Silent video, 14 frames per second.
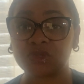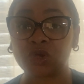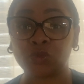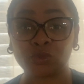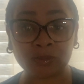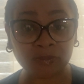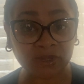
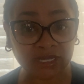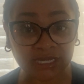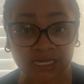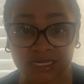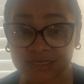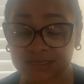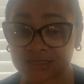
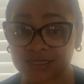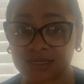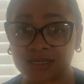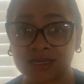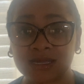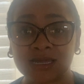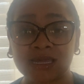Repent
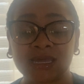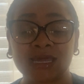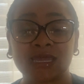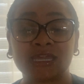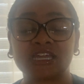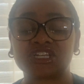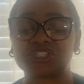
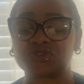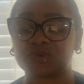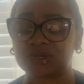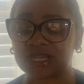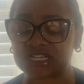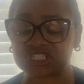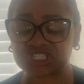get your
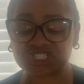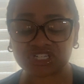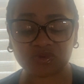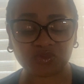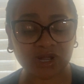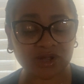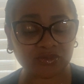
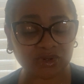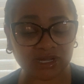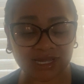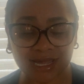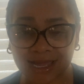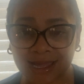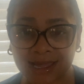relationship right with
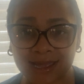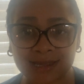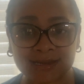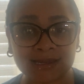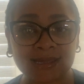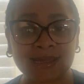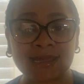God.
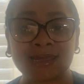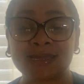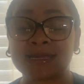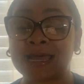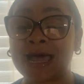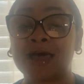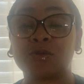
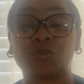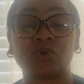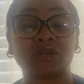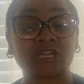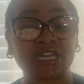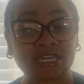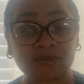God will
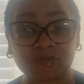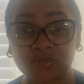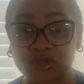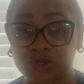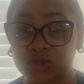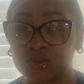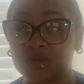keep
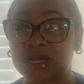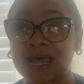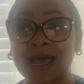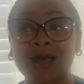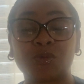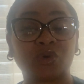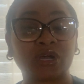you.
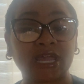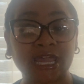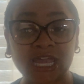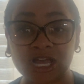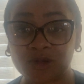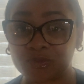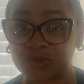God will
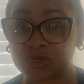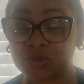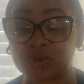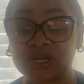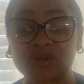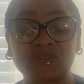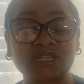help you.
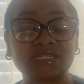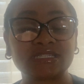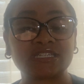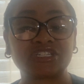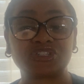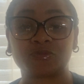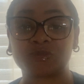If this
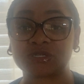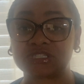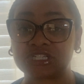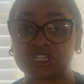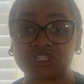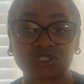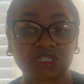is your
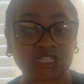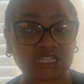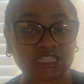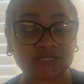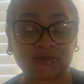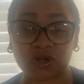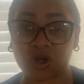potential
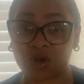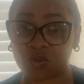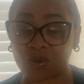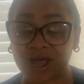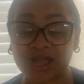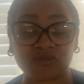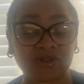husband or
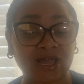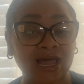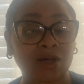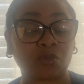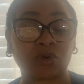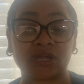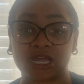wife,
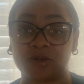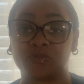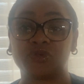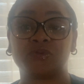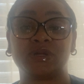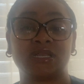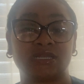God will help
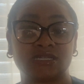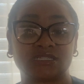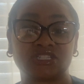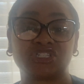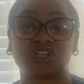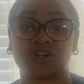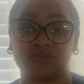you in
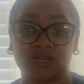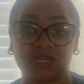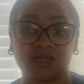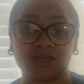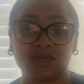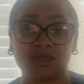this journey.